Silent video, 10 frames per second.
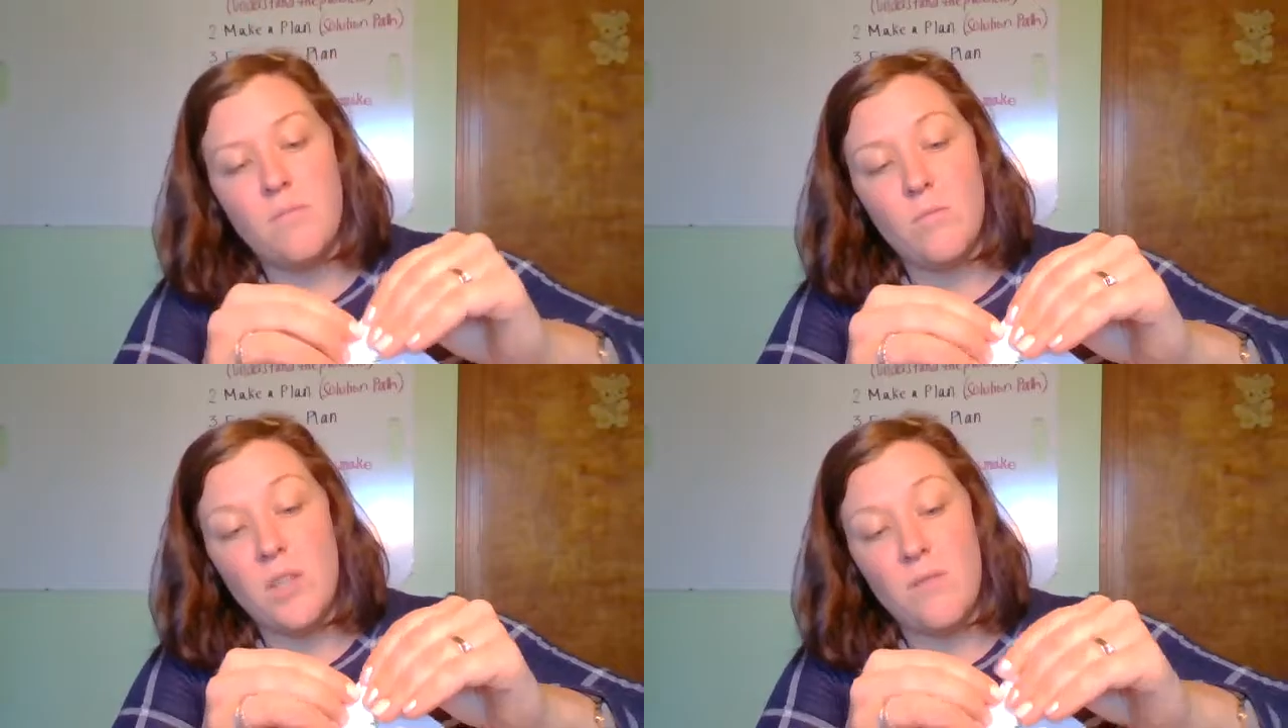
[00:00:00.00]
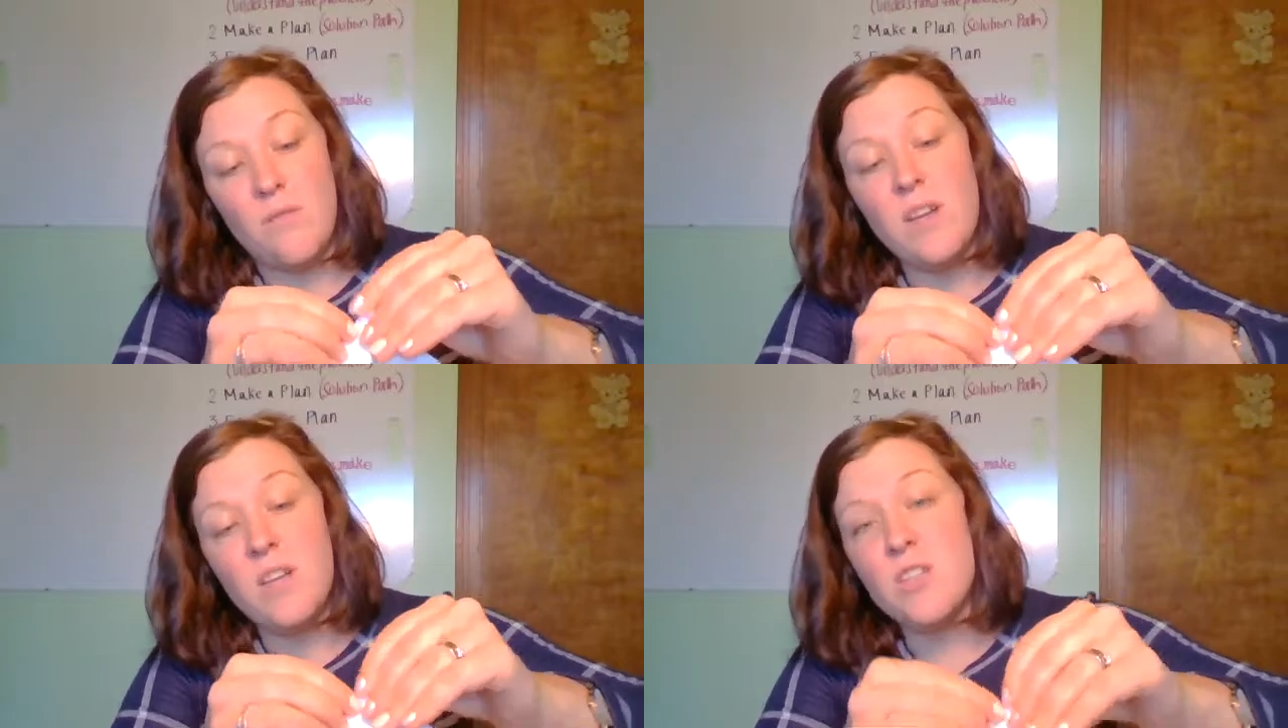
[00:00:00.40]
what the
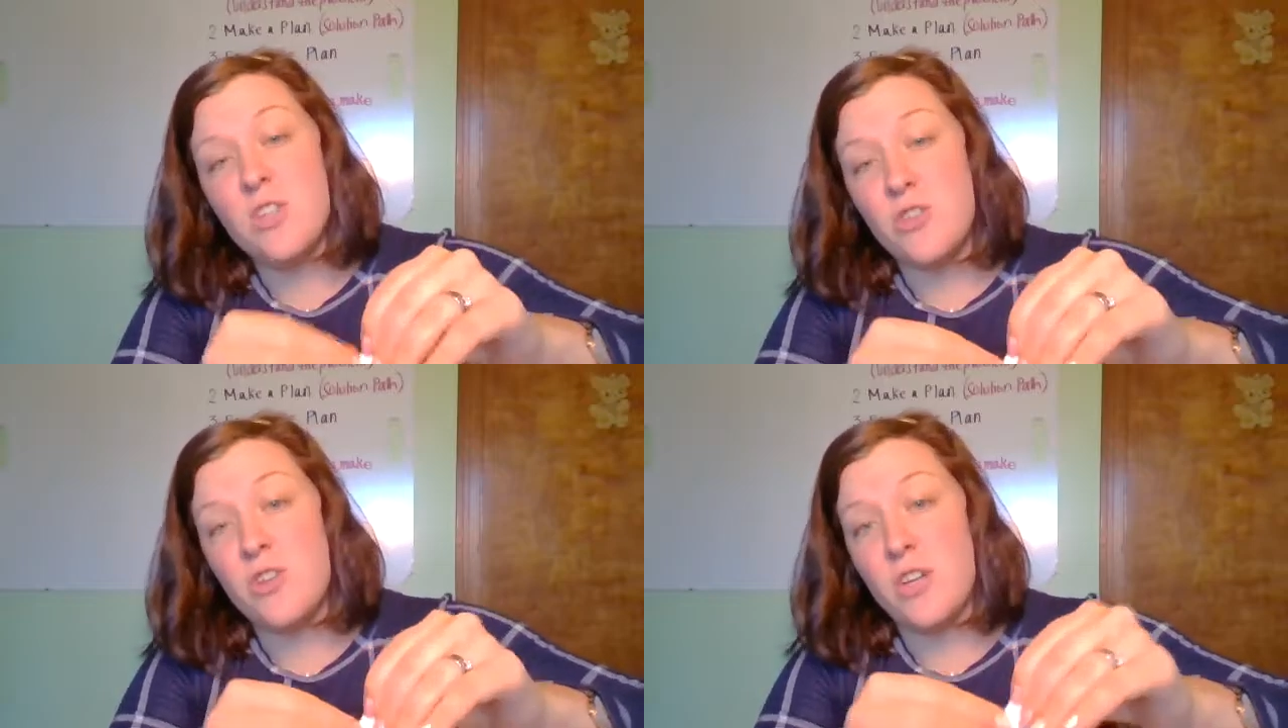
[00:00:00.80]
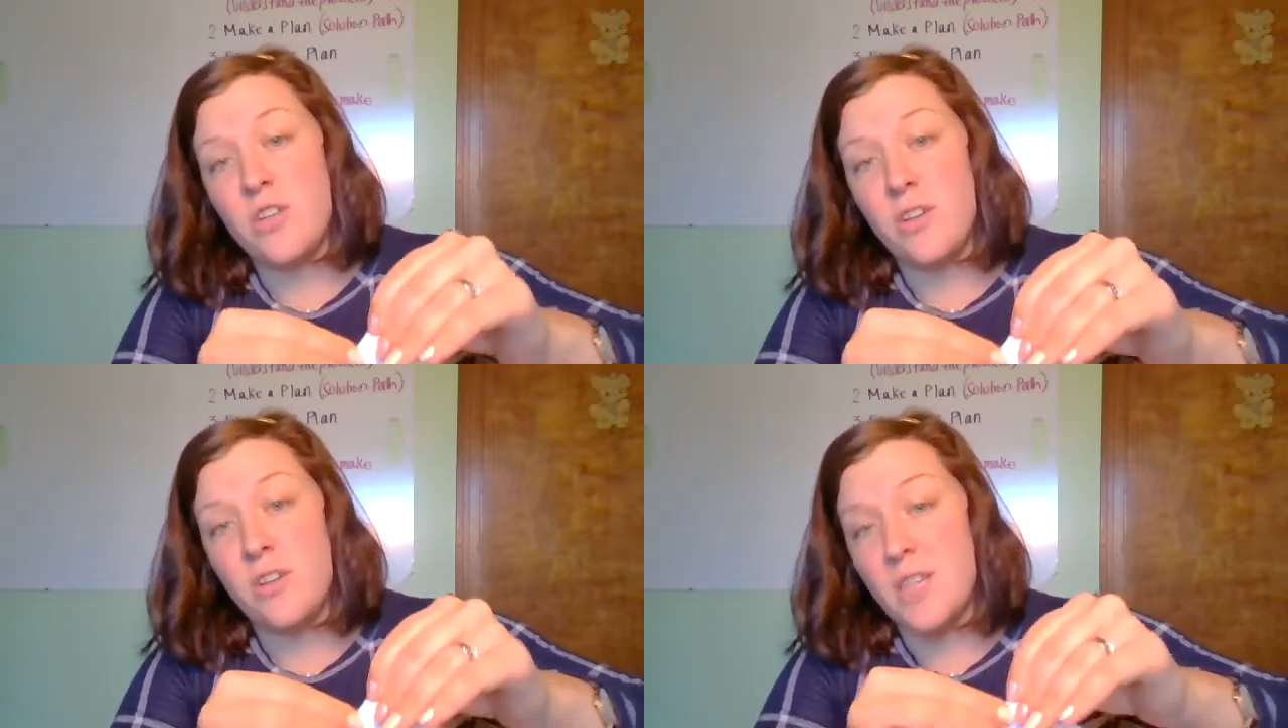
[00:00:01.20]
finished
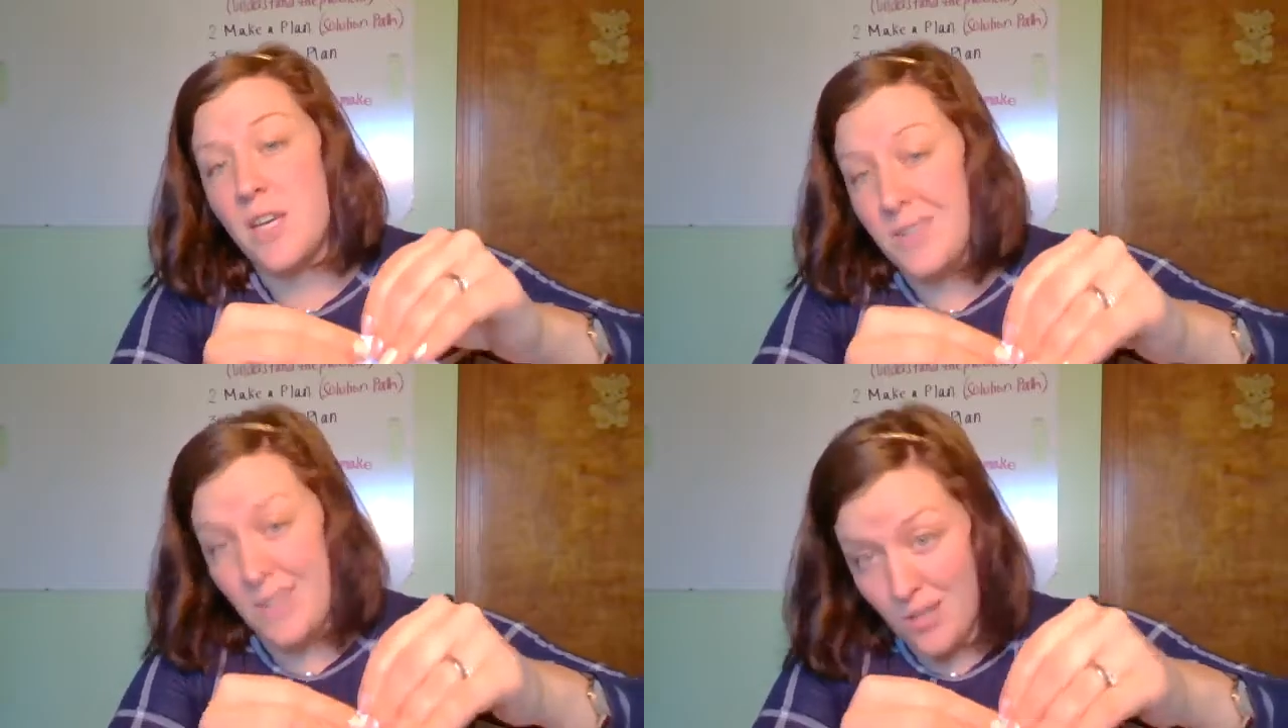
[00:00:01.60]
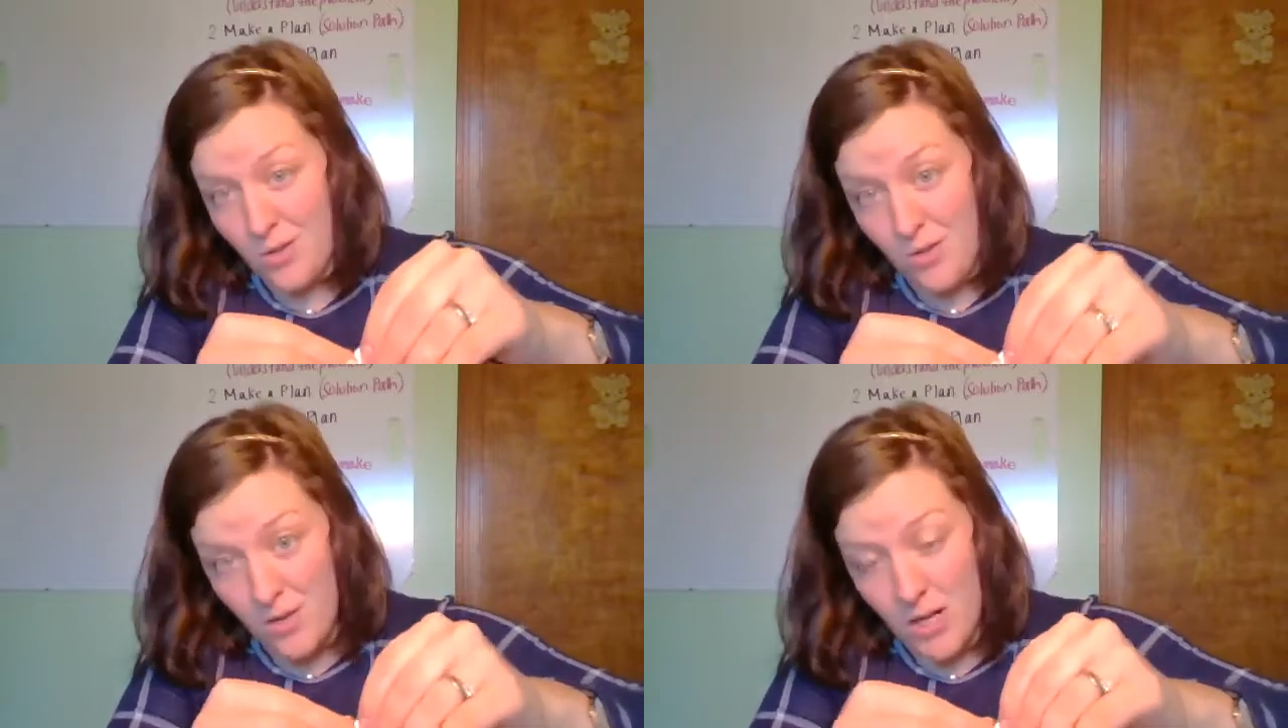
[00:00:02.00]
construction looks like, because I know
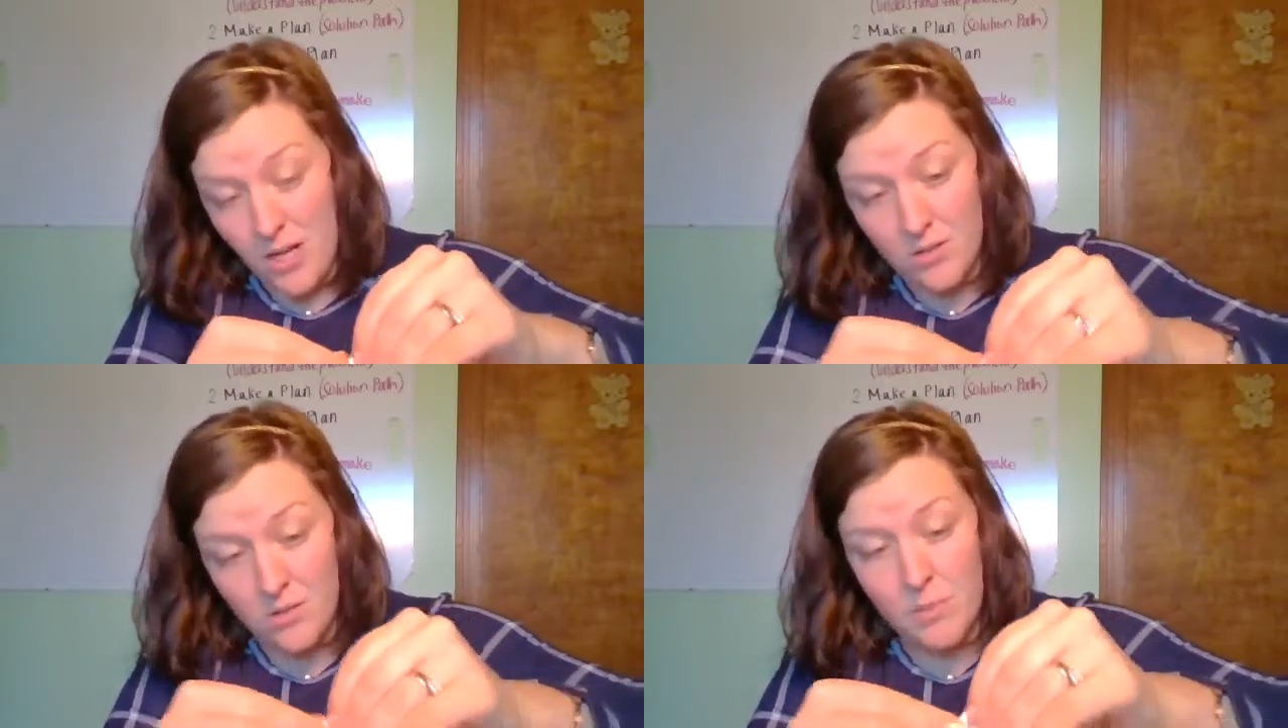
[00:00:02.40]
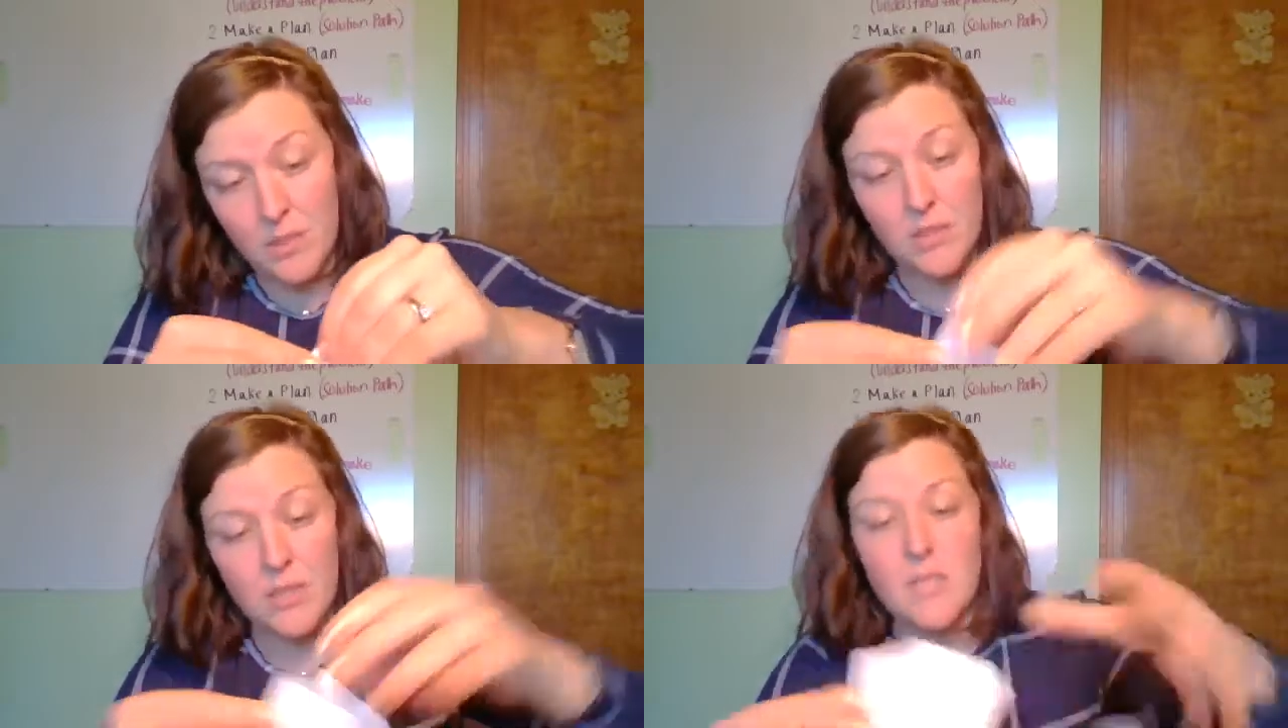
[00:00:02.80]
you can handle
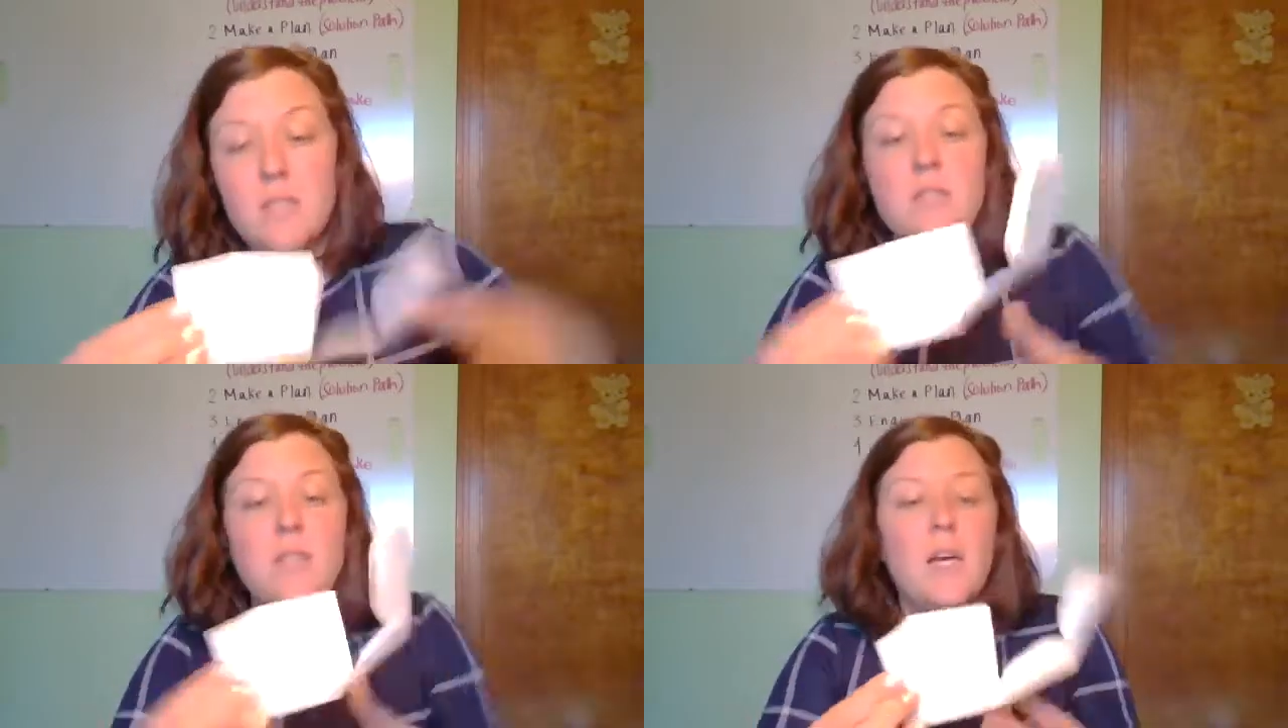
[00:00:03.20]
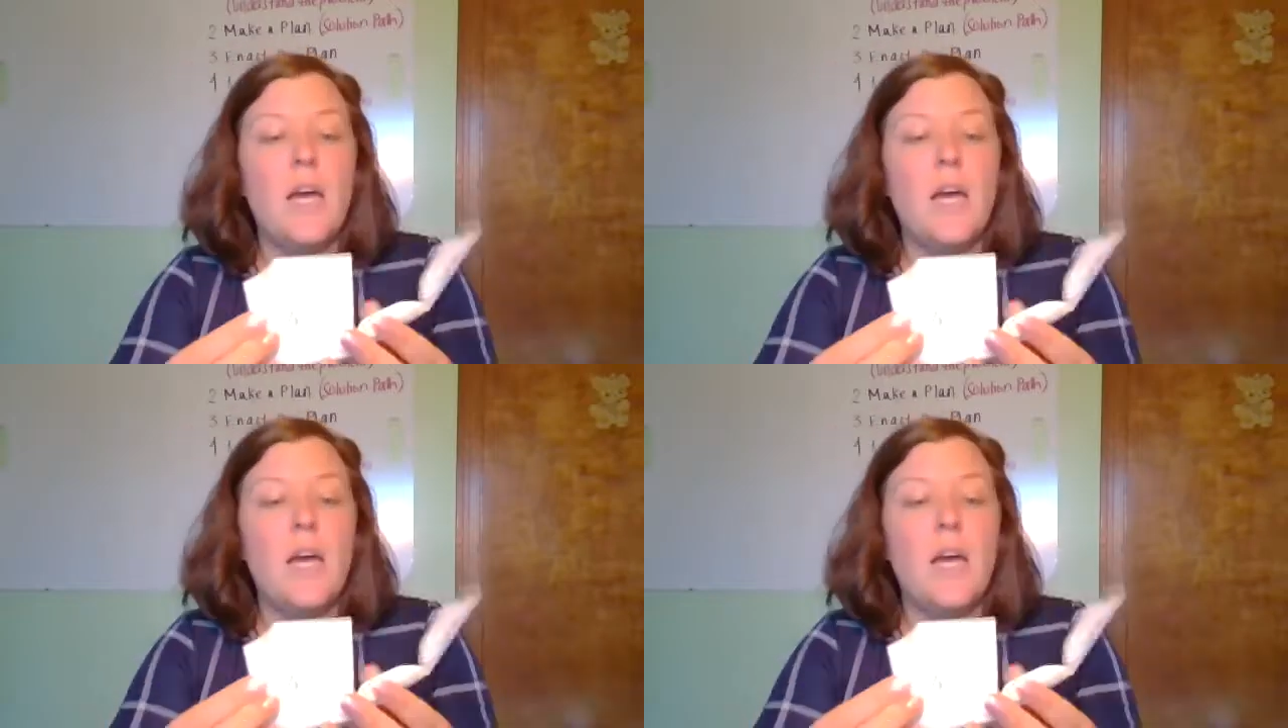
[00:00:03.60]
building these.